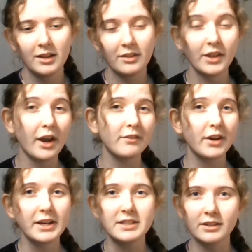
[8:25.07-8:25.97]
They are
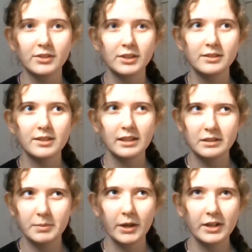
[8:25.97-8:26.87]
very different
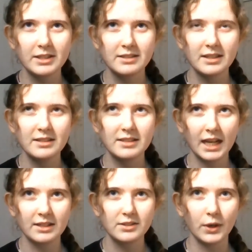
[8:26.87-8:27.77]
experiences,
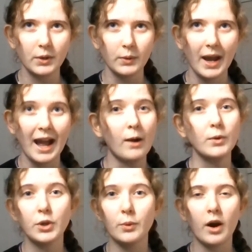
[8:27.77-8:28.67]
and so how
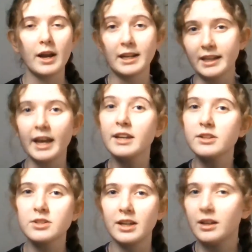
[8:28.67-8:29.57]
you are
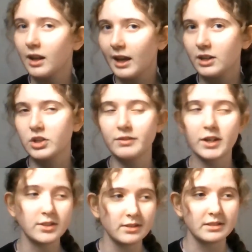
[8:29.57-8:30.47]
engaged in the lecture
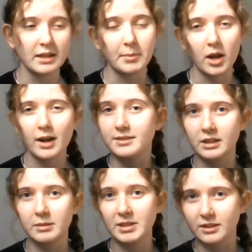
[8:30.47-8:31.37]
versus the seminar is going
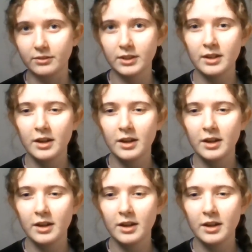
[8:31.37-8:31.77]
to be different,